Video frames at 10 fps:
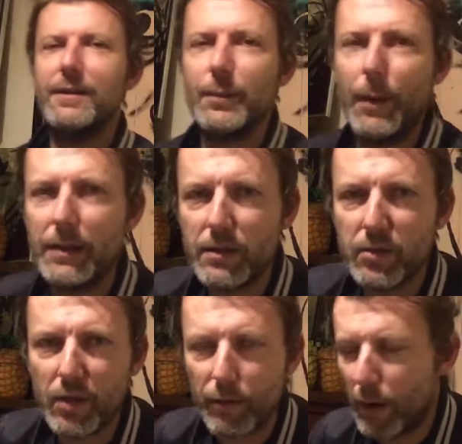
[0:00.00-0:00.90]
To
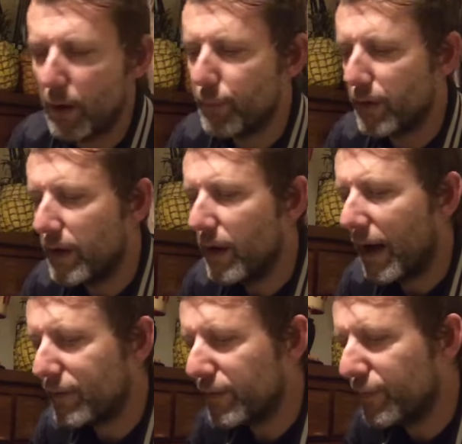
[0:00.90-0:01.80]
Basingstoke Library
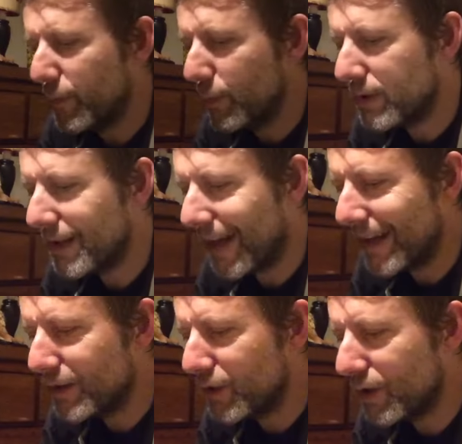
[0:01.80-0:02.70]
after
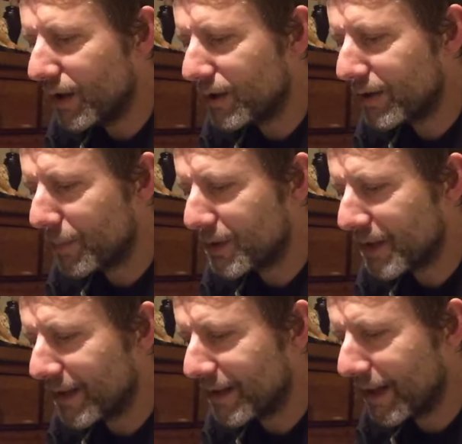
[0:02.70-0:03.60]
48 years they were
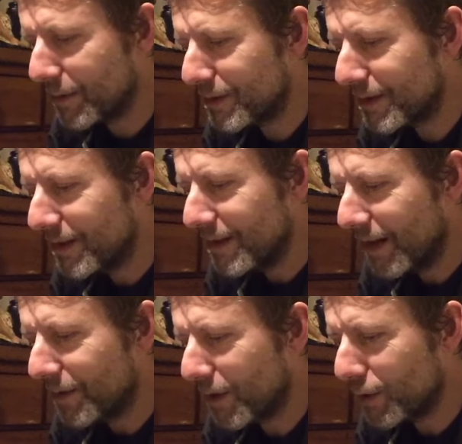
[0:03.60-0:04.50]
taken out.
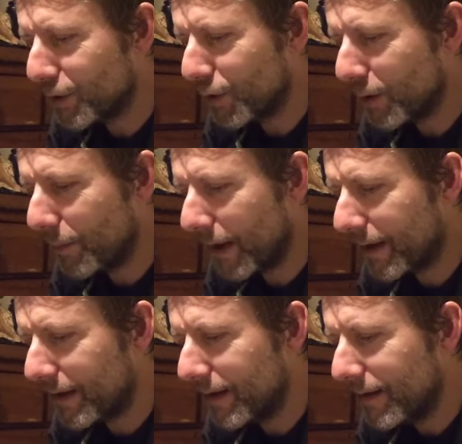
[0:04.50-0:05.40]
And the guys took them back.